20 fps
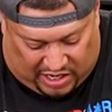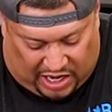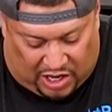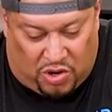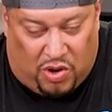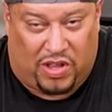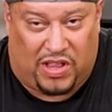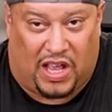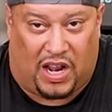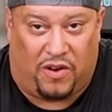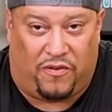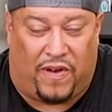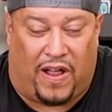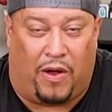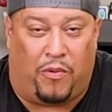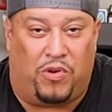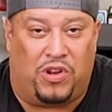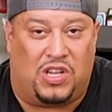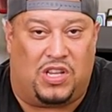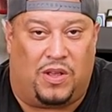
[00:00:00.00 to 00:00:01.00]
can you identify
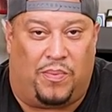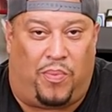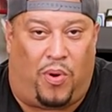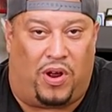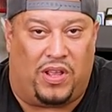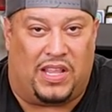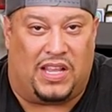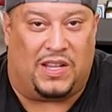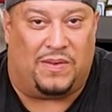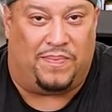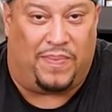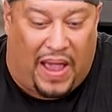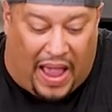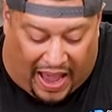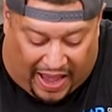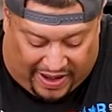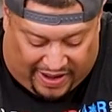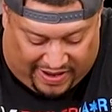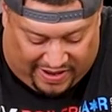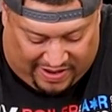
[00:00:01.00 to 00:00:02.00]
which is the part that's
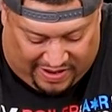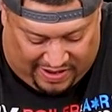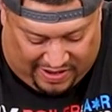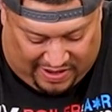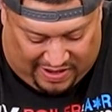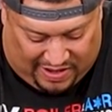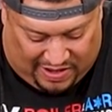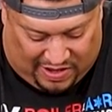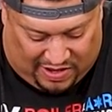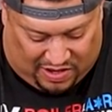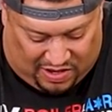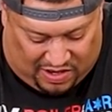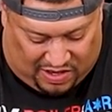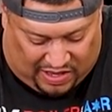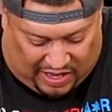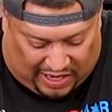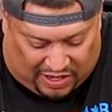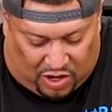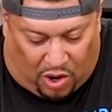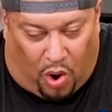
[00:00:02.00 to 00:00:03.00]
bad?
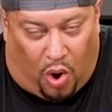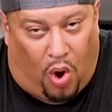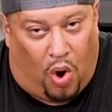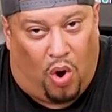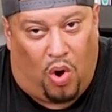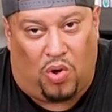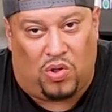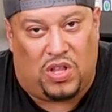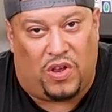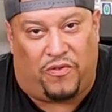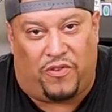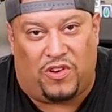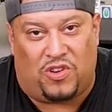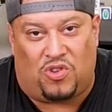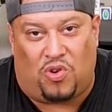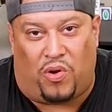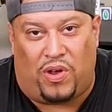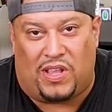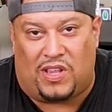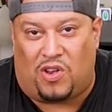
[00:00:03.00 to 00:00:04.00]
That's a whole different
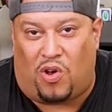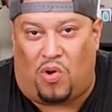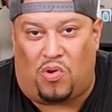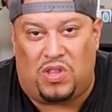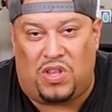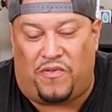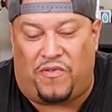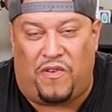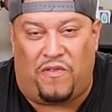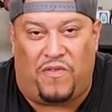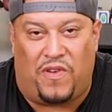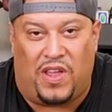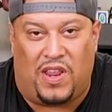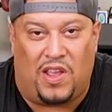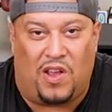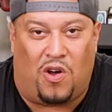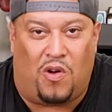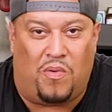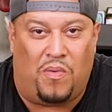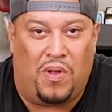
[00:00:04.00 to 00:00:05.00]
story, it's a whole different
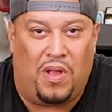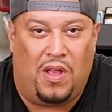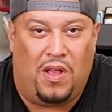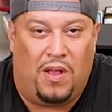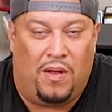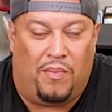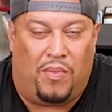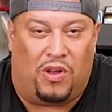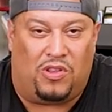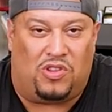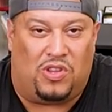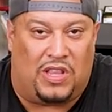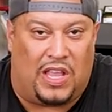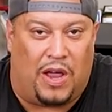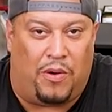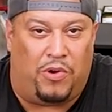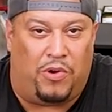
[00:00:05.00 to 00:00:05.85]
video, but today